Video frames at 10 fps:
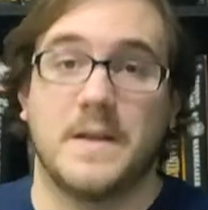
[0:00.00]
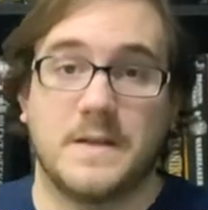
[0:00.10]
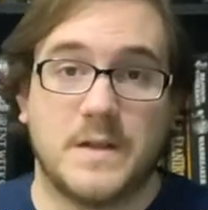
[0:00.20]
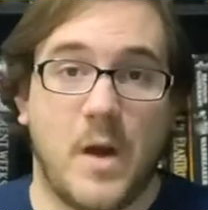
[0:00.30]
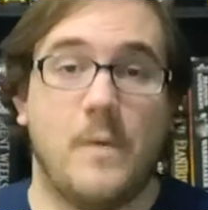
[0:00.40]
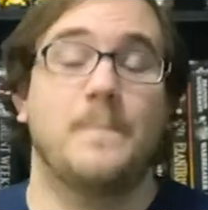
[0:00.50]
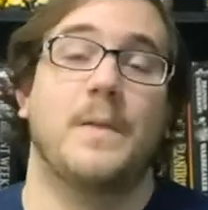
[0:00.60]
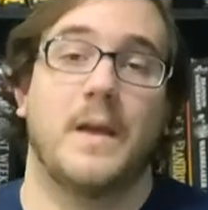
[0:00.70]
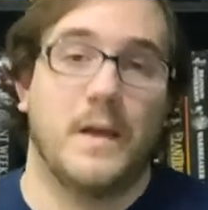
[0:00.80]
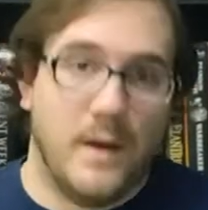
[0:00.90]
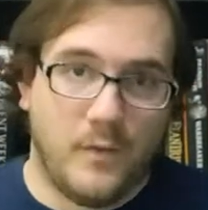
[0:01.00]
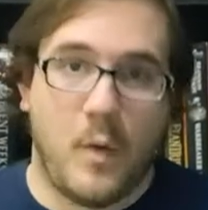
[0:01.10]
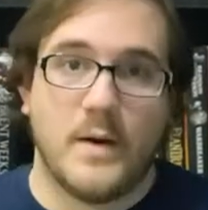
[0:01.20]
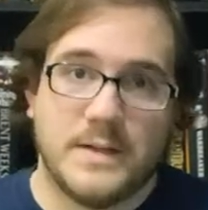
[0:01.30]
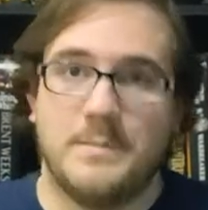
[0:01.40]
So, of
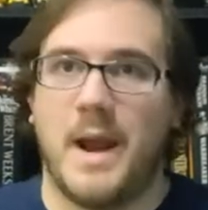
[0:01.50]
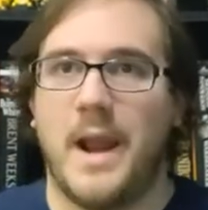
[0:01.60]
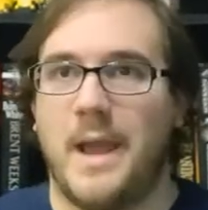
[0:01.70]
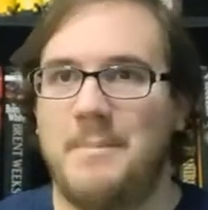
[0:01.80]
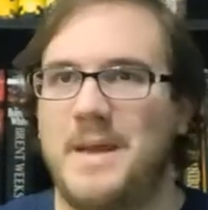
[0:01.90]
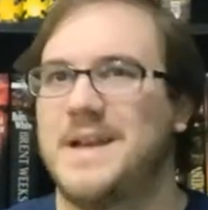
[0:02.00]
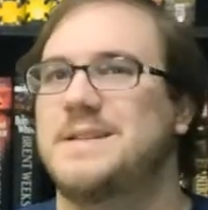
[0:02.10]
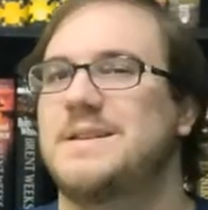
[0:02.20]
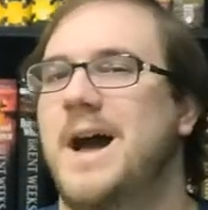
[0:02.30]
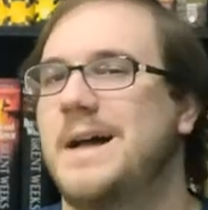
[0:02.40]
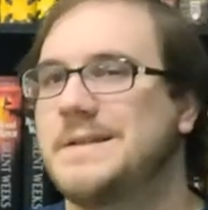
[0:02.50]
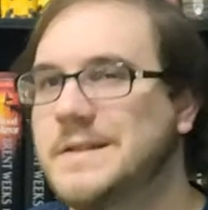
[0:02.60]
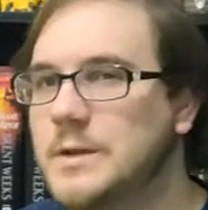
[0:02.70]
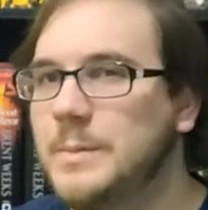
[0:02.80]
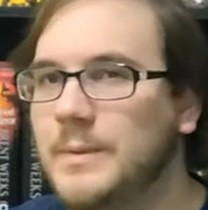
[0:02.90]
course, my name is not
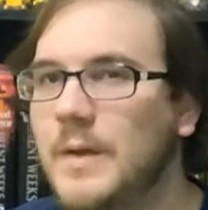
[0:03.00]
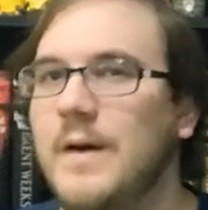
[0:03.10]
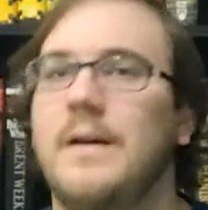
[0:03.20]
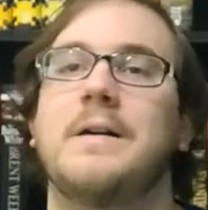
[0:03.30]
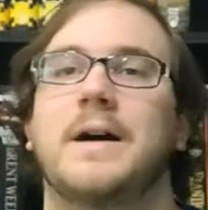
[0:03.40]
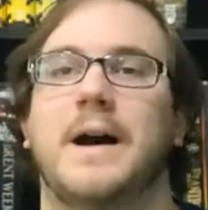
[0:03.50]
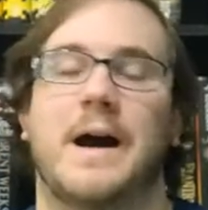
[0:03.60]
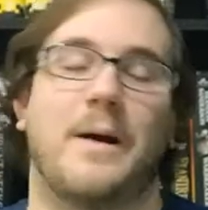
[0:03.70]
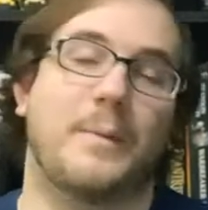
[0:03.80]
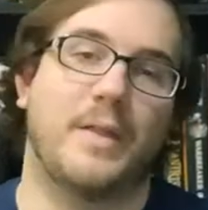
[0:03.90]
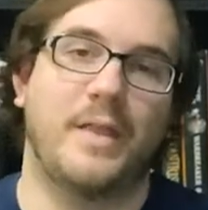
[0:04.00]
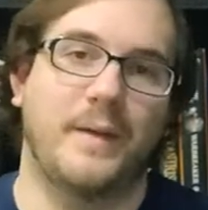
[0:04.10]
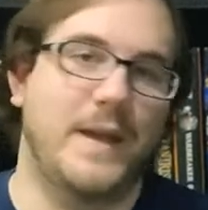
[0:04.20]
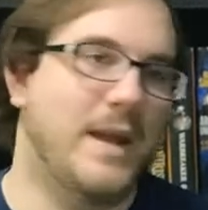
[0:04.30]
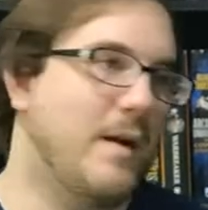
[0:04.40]
super long with
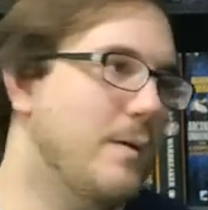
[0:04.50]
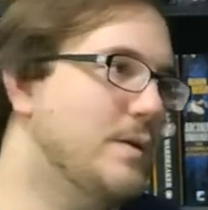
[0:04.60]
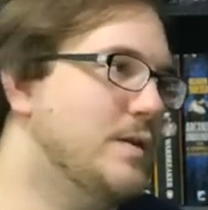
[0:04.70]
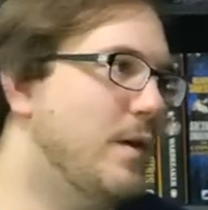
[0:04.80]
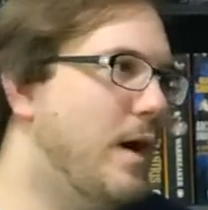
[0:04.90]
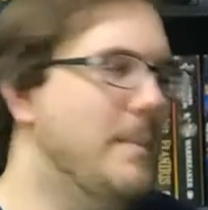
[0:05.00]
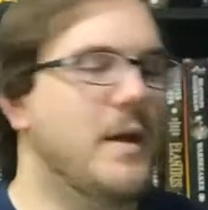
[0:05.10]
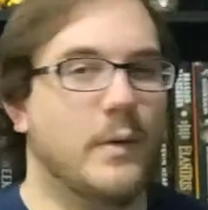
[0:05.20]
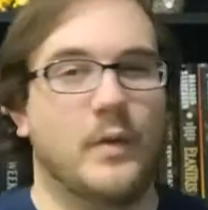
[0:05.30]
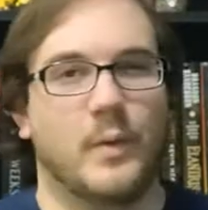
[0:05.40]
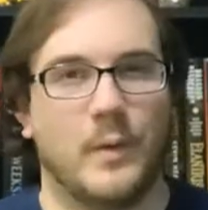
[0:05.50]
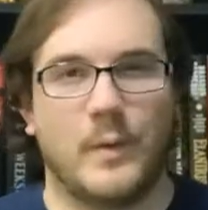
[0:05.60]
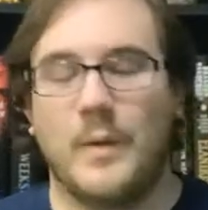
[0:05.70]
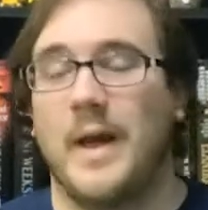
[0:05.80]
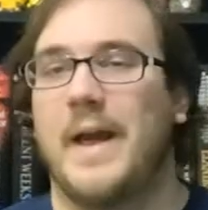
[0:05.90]
Niko, so I'll be going
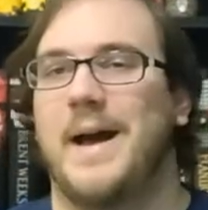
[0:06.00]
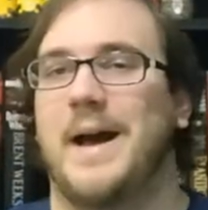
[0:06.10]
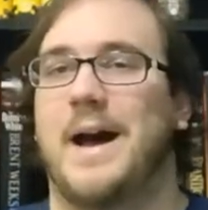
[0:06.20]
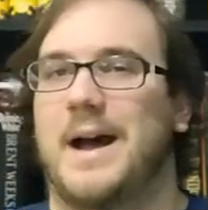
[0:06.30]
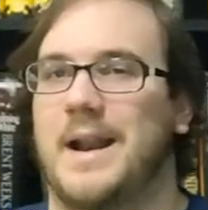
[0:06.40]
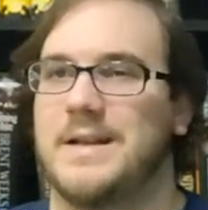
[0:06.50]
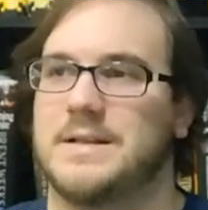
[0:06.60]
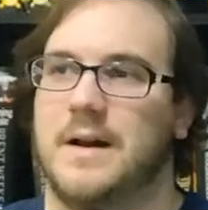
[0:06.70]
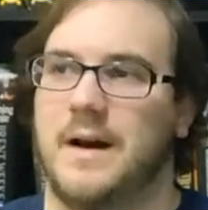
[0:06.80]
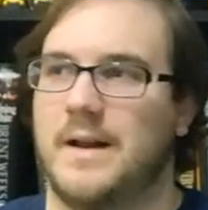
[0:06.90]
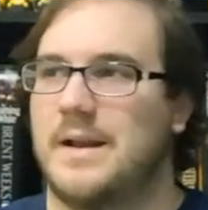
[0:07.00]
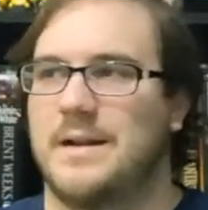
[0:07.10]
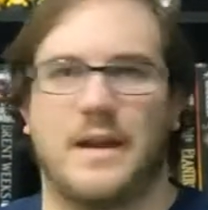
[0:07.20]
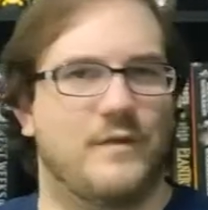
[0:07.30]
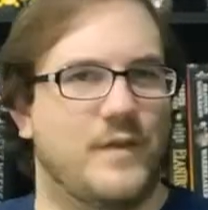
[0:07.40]
through, and I saw
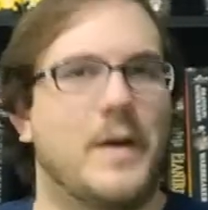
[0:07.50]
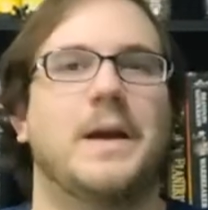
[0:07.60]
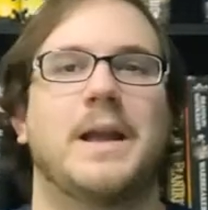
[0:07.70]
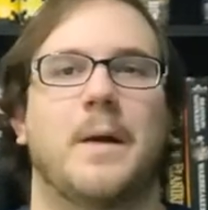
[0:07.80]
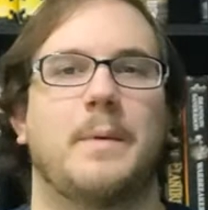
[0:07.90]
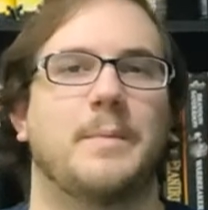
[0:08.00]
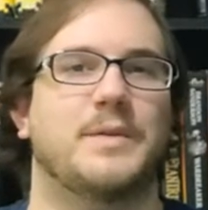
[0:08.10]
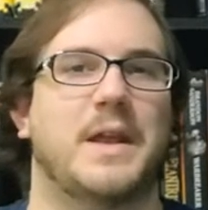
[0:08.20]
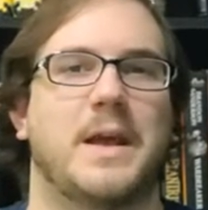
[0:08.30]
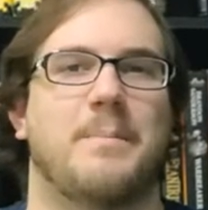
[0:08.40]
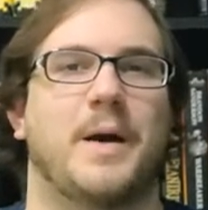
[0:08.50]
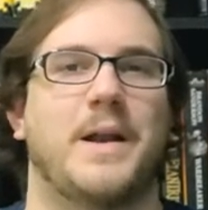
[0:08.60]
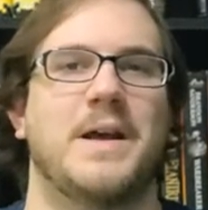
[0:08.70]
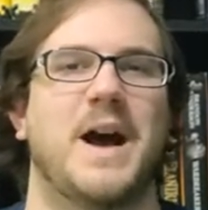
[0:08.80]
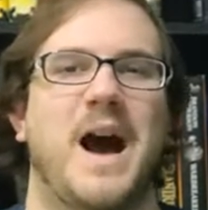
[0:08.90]
it kind of varied how people did it,
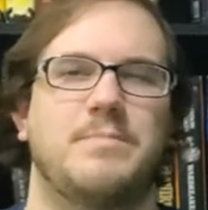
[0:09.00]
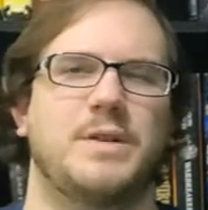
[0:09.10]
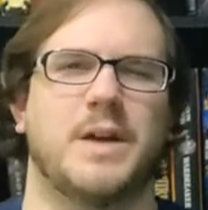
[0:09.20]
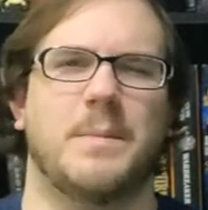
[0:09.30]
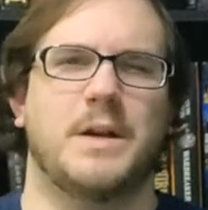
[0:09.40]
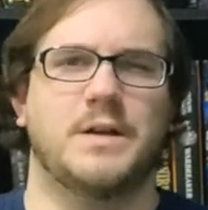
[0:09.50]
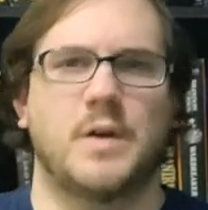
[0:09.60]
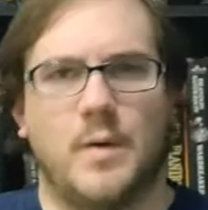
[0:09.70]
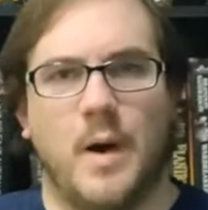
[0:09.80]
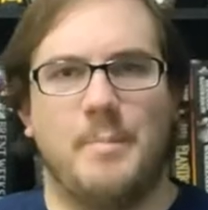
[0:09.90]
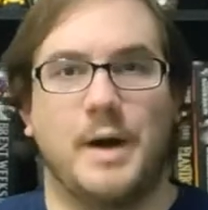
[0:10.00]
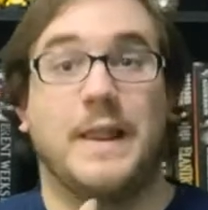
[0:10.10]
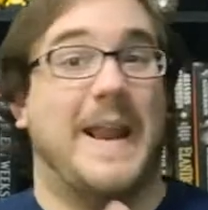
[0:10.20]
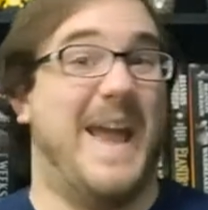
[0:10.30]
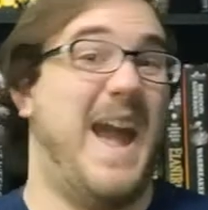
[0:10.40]
but I'm going to do a book
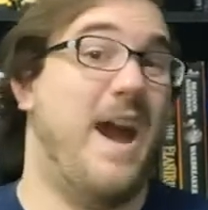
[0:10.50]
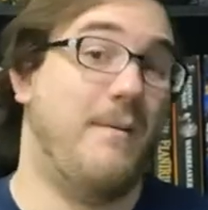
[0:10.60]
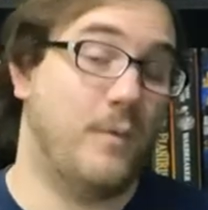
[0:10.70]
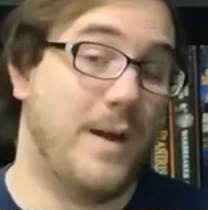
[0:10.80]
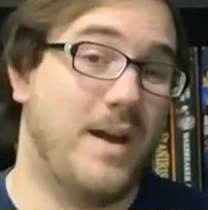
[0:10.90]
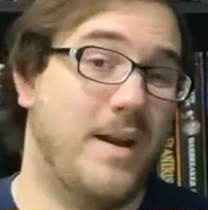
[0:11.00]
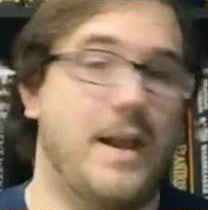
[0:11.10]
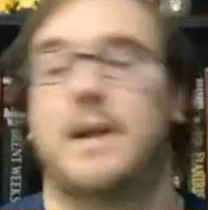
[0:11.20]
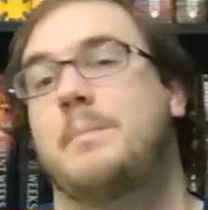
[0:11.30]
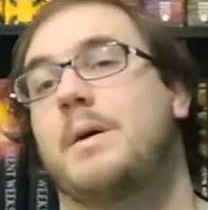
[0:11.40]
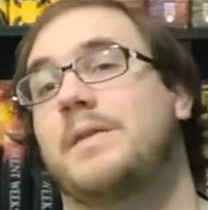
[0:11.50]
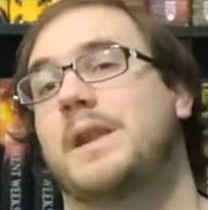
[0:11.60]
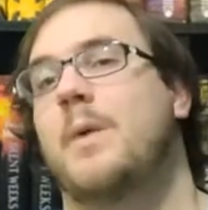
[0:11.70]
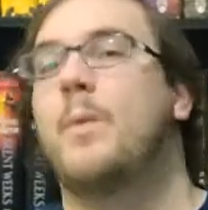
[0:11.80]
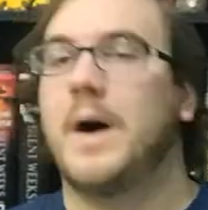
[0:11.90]
that I have read and a book that
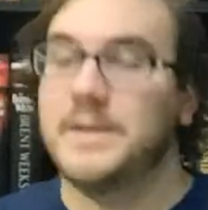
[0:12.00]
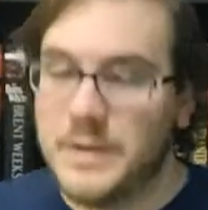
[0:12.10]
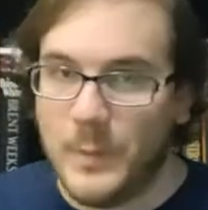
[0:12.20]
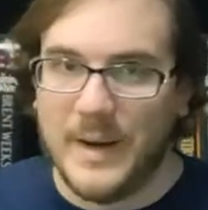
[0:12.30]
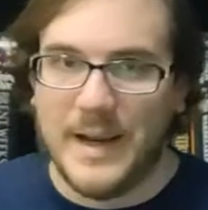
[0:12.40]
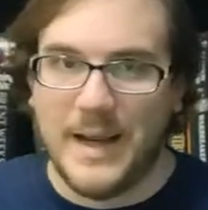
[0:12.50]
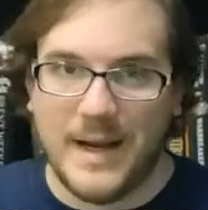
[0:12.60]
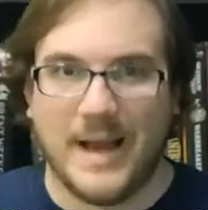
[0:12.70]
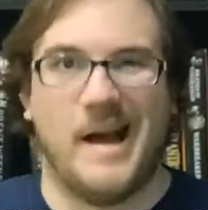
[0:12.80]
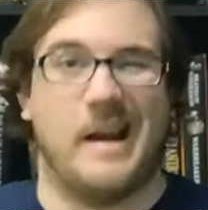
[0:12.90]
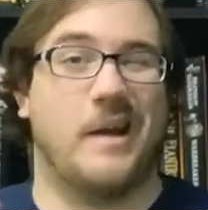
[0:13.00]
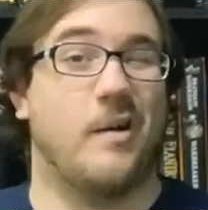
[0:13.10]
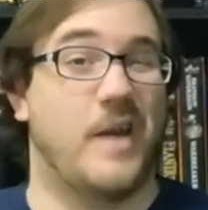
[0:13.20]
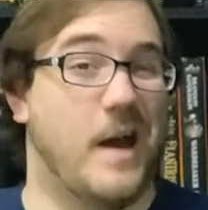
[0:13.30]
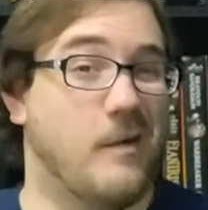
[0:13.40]
I want to read and kind of
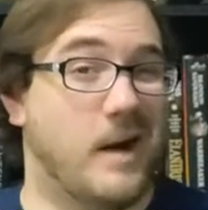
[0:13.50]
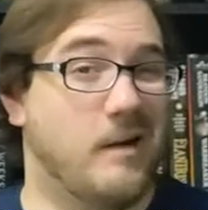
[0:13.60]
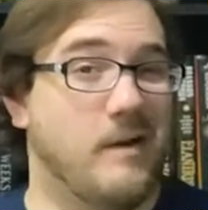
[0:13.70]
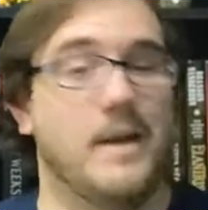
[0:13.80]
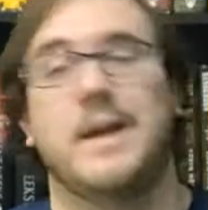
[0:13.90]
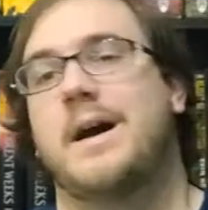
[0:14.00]
go that route